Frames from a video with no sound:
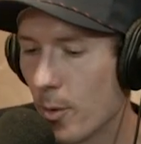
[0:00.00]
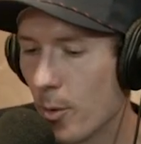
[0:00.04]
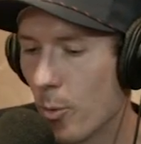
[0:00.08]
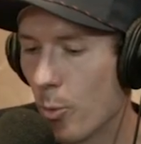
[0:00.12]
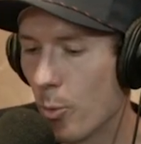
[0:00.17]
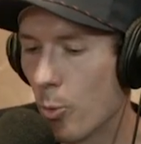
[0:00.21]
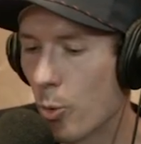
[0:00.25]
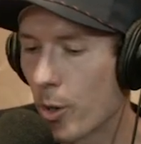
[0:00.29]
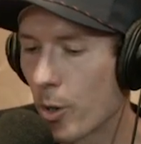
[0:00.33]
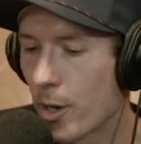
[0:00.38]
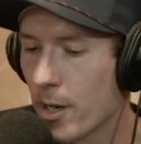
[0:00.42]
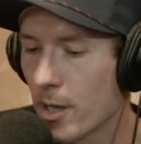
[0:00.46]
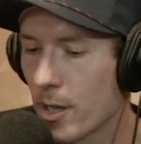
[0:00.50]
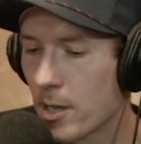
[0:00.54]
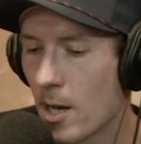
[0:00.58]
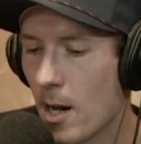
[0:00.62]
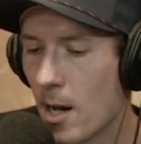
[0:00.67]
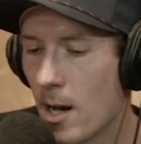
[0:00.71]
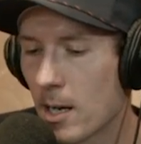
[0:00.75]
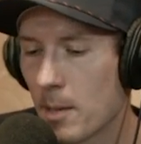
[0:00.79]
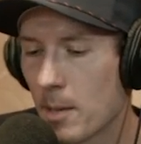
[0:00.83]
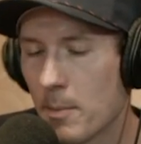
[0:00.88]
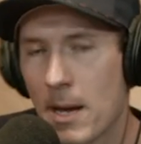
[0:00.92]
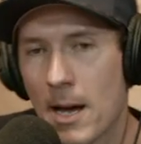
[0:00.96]
we're going to
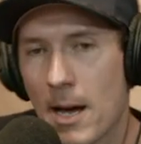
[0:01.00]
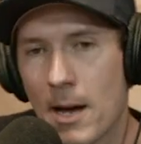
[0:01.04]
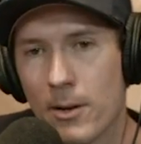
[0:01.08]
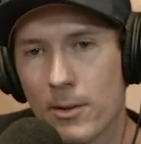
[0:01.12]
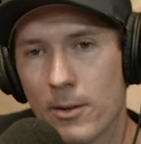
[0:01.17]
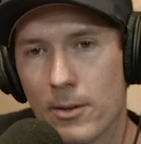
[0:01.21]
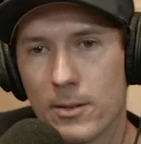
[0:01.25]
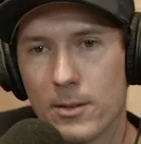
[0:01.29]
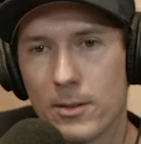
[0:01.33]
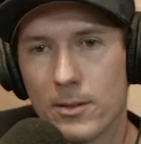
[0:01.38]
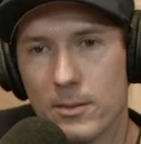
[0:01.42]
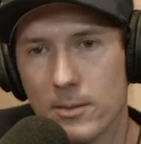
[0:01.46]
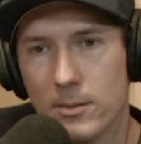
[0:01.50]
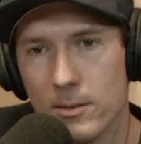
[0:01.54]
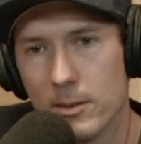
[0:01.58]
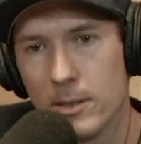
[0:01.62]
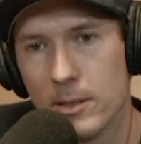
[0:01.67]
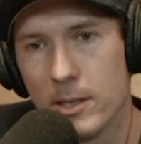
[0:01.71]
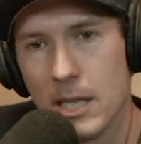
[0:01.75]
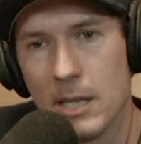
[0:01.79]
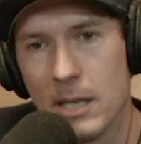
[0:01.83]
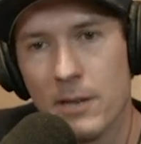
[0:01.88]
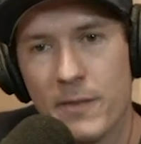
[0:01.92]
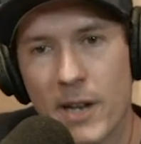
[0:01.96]
talk about
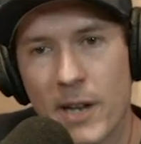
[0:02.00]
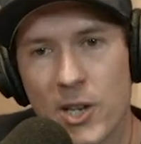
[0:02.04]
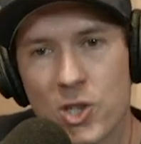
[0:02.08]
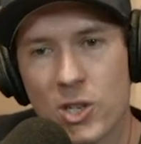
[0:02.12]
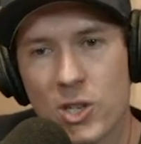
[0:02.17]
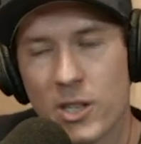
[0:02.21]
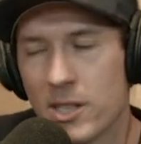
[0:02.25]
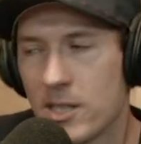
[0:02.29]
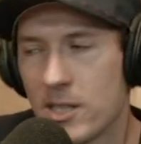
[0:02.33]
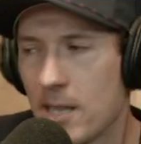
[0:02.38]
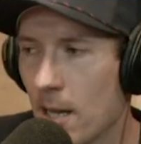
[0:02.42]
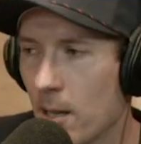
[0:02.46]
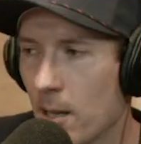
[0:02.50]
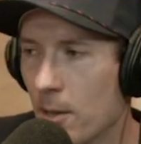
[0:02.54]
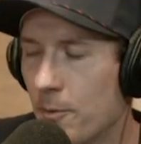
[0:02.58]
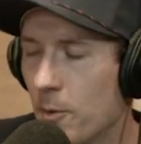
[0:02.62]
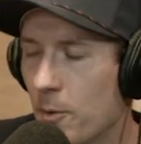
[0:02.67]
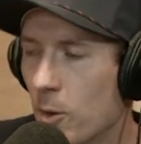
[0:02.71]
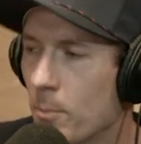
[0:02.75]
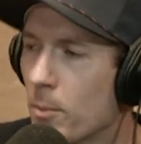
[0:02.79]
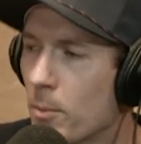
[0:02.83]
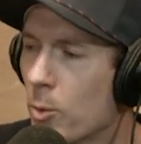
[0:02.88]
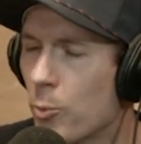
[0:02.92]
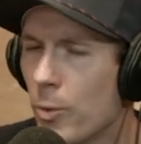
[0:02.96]
the invention of the
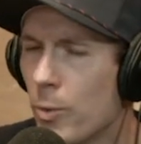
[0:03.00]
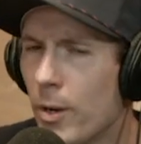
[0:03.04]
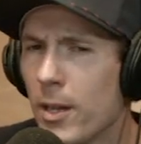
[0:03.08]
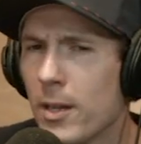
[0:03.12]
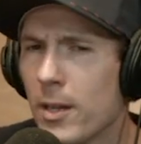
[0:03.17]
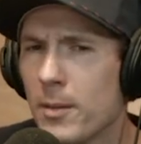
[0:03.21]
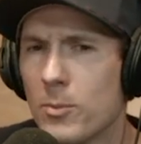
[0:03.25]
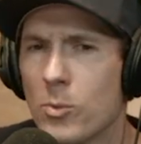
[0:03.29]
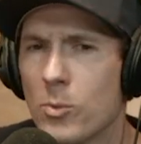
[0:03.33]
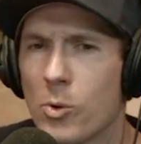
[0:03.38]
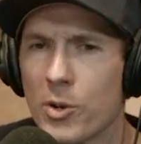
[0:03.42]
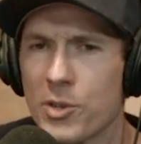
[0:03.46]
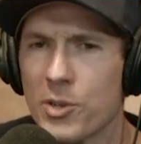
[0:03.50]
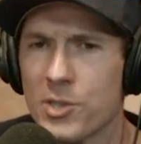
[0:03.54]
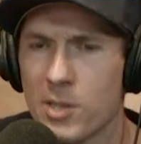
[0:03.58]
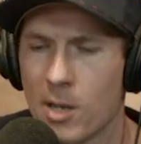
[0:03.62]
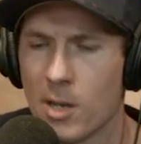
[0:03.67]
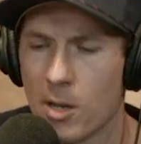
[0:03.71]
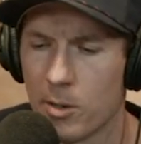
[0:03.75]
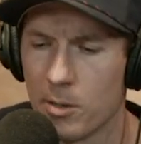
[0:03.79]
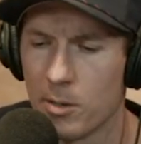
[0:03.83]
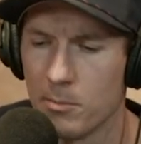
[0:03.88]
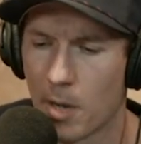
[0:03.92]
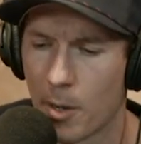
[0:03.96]
telephone, but really more
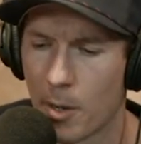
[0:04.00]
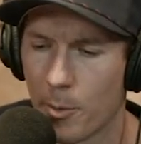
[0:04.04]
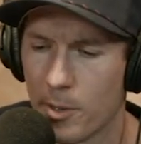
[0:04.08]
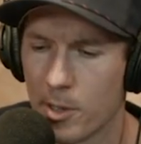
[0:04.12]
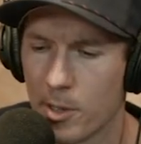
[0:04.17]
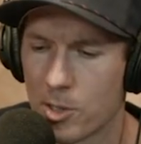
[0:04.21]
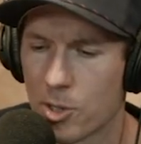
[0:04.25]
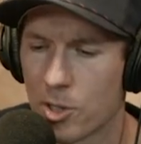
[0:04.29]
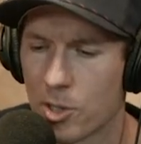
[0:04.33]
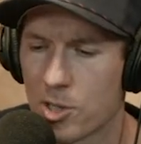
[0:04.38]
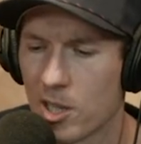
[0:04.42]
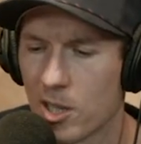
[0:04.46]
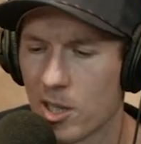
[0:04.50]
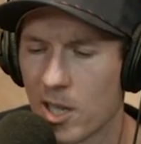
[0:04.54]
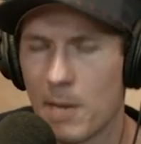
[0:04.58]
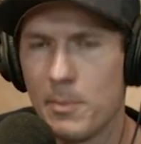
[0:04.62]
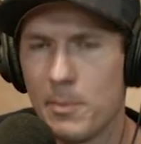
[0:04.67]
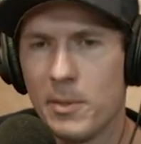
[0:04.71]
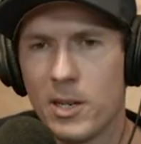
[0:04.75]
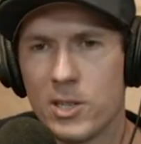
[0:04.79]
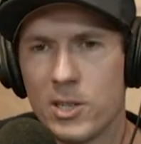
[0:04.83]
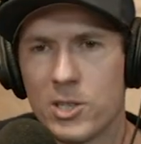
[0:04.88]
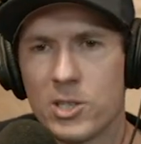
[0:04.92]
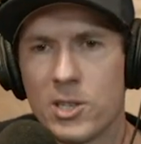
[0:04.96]
so in my research, it
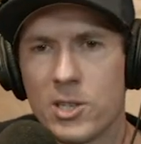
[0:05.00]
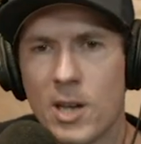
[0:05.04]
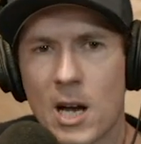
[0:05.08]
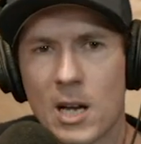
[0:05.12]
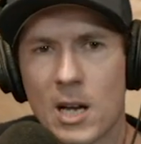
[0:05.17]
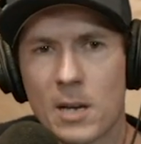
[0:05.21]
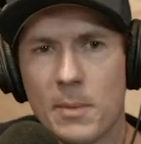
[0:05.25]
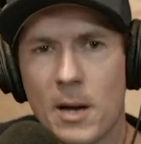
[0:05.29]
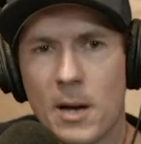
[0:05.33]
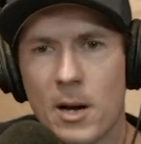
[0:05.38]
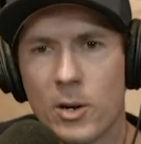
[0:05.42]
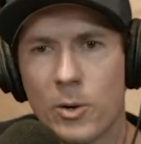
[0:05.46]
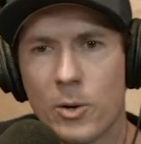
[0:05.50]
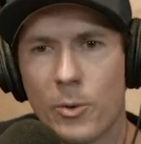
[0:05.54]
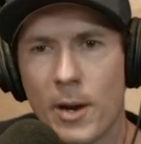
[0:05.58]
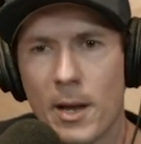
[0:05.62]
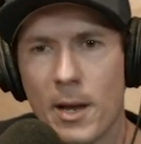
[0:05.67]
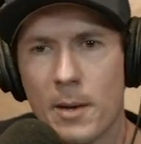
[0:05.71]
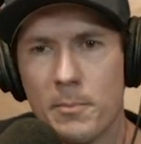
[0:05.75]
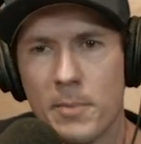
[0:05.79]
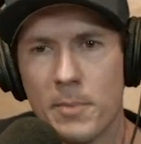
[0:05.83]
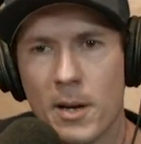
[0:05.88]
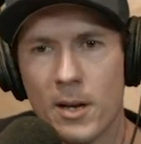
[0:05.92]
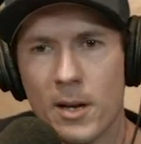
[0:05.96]
led me to just talk about
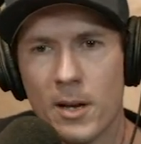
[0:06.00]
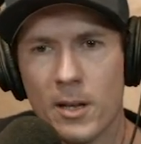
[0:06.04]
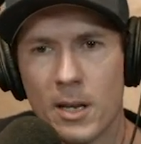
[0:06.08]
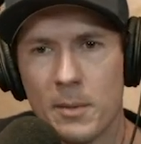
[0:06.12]
Graham Bell.